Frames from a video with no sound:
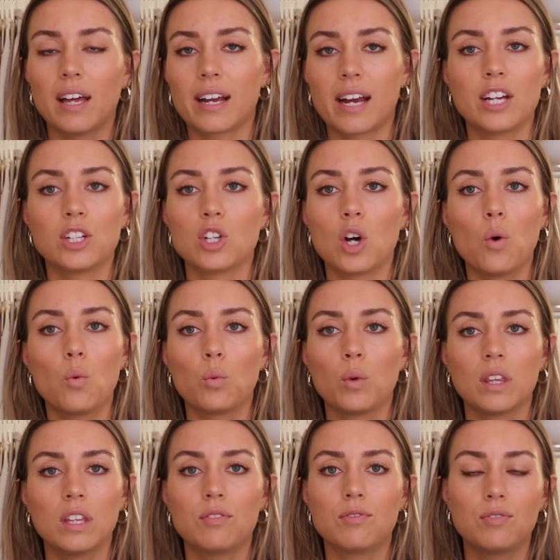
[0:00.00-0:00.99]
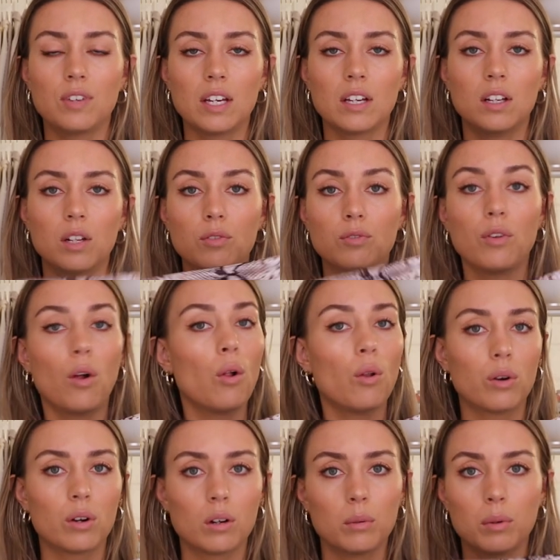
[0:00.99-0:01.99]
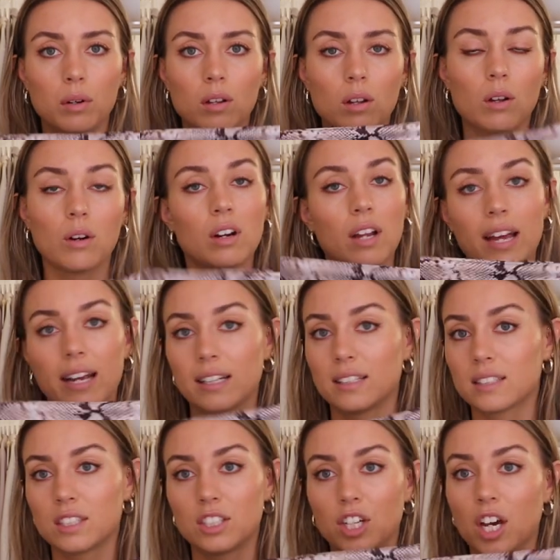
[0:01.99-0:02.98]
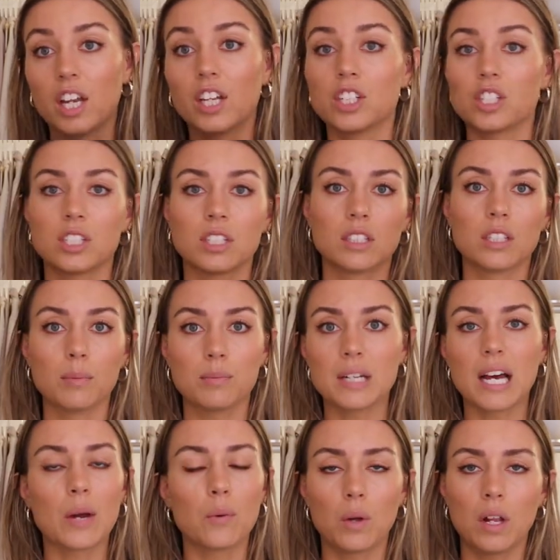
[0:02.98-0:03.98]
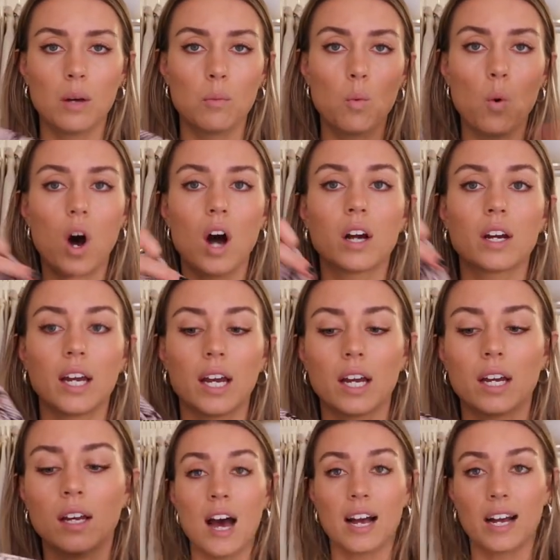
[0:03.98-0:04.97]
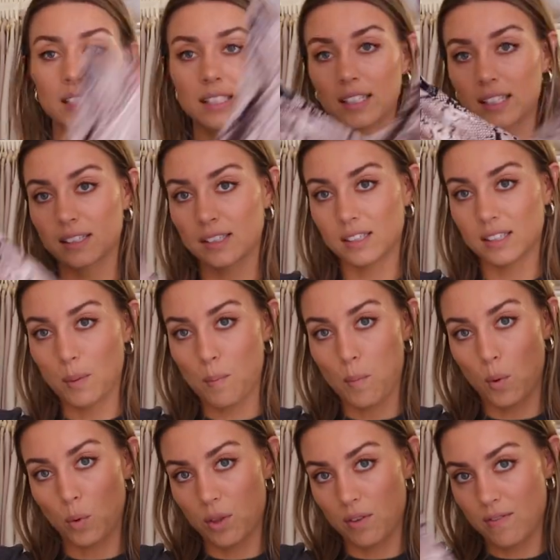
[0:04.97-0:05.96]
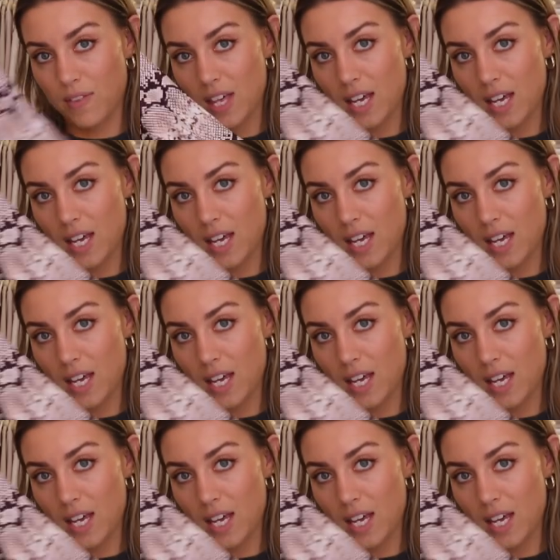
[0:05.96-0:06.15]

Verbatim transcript: Like I don't really feel vulnerable or like it's gonna just slip down while I'm walking. I got sixes in both of